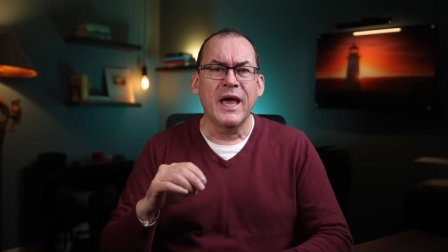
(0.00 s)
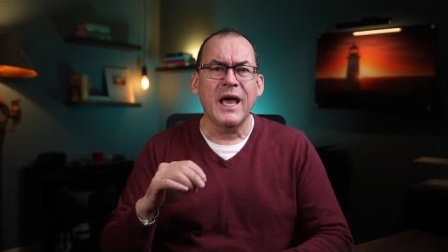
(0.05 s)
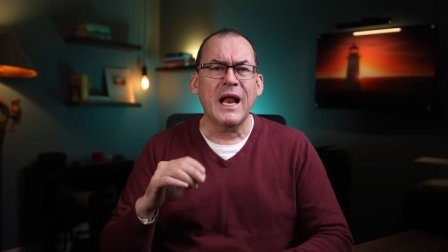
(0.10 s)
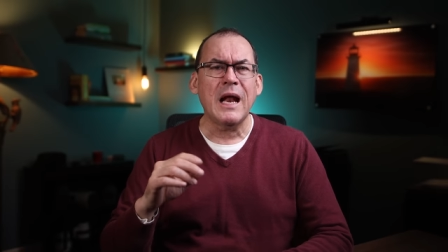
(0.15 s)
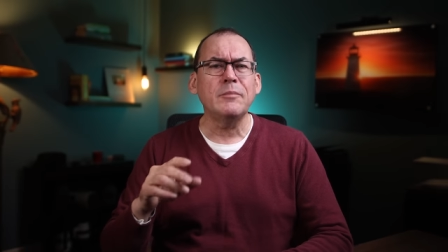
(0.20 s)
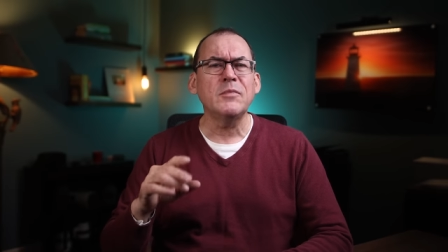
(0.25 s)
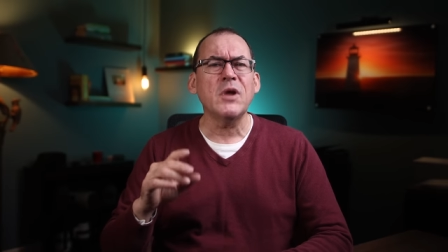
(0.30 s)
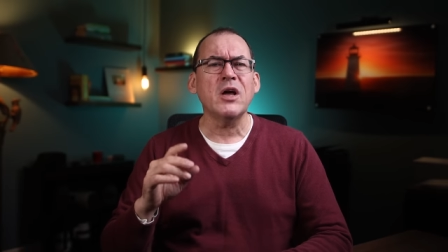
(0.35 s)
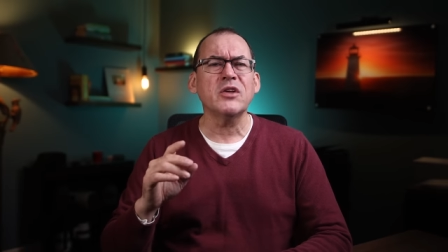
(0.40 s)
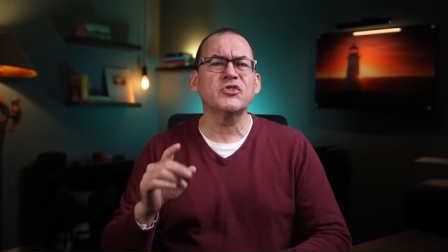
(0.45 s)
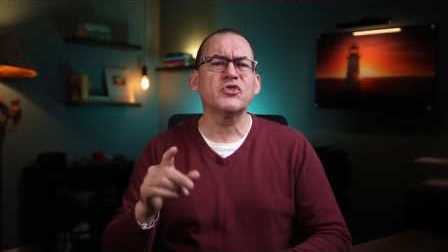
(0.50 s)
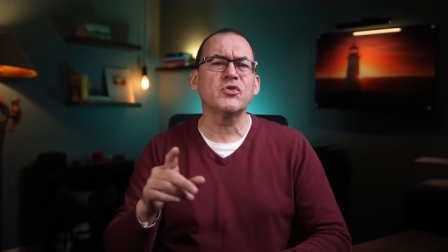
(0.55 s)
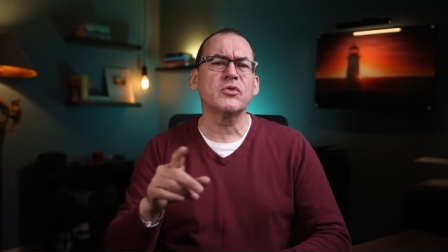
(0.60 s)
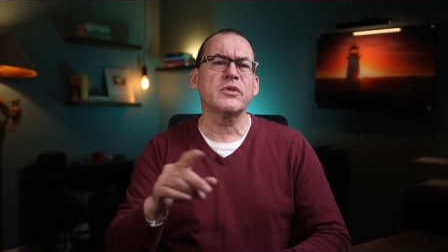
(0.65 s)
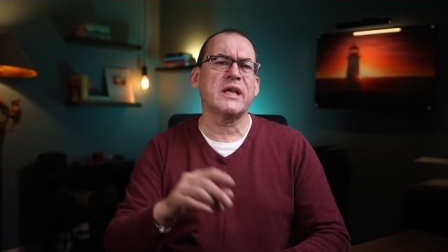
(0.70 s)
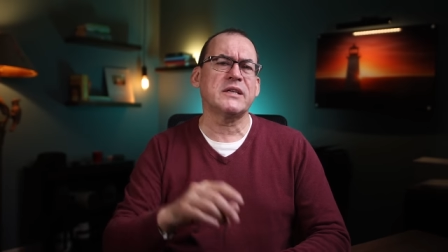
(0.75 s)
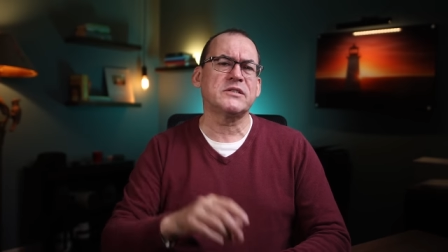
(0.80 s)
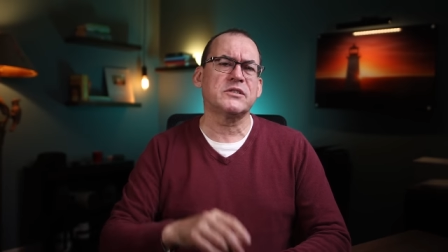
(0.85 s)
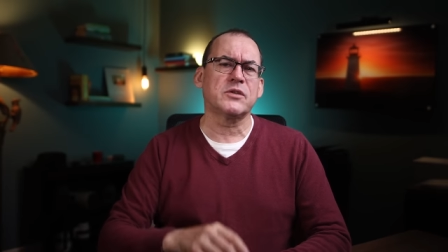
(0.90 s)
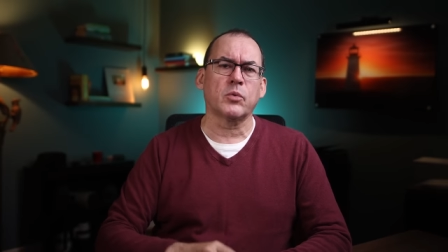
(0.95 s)
and I'm not sure
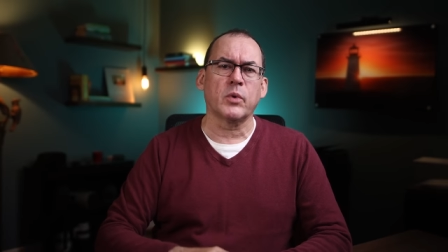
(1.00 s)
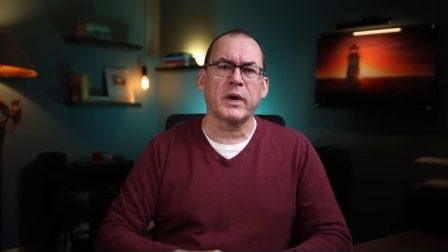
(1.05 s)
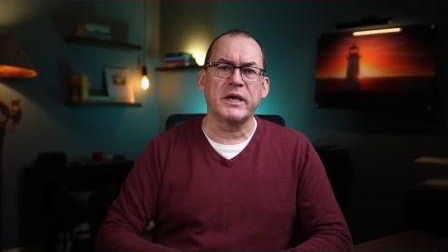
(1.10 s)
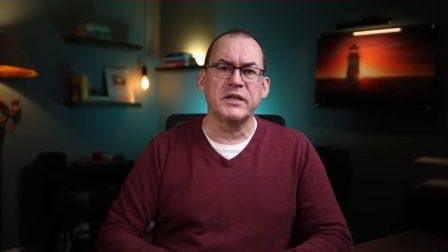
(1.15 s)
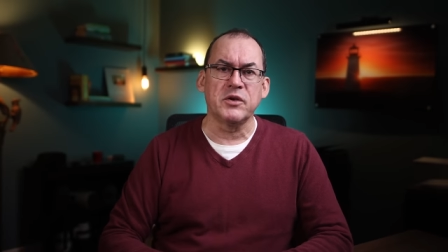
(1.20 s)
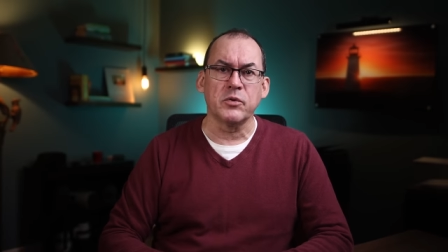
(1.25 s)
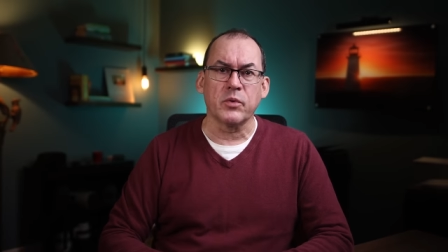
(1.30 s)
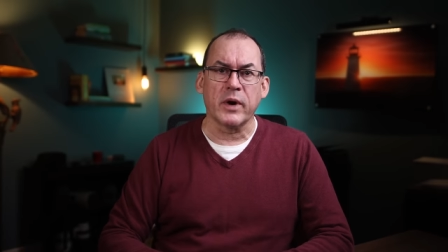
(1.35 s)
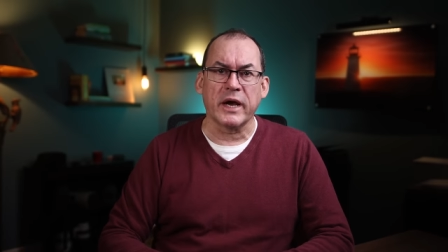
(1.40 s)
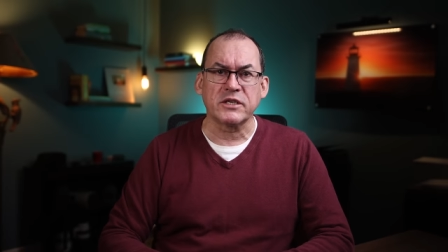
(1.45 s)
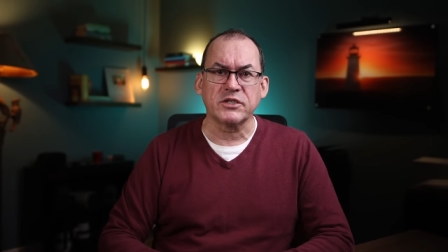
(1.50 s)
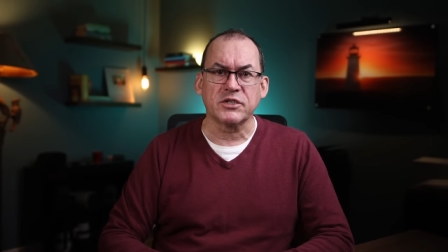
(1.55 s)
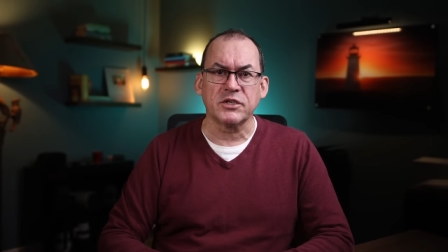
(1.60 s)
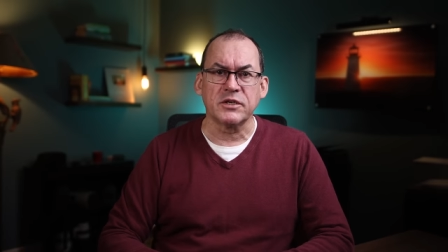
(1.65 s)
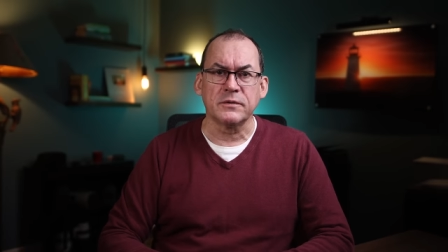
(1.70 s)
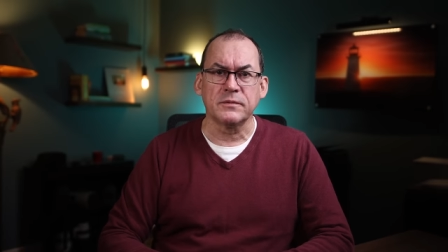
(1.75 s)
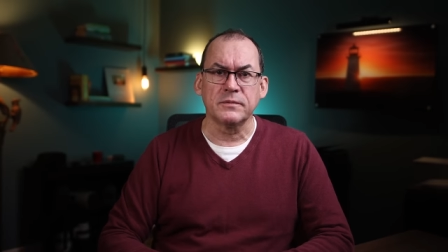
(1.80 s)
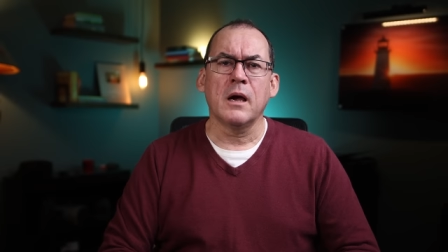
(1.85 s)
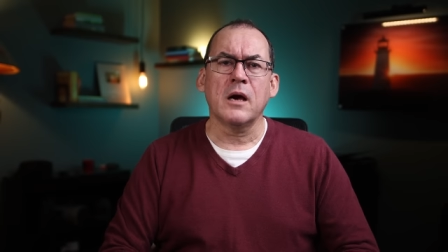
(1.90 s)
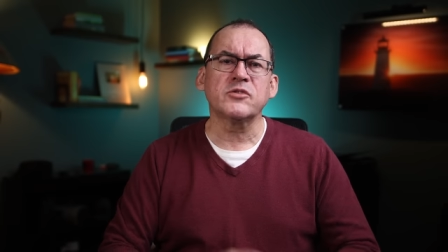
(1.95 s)
that's the right direction.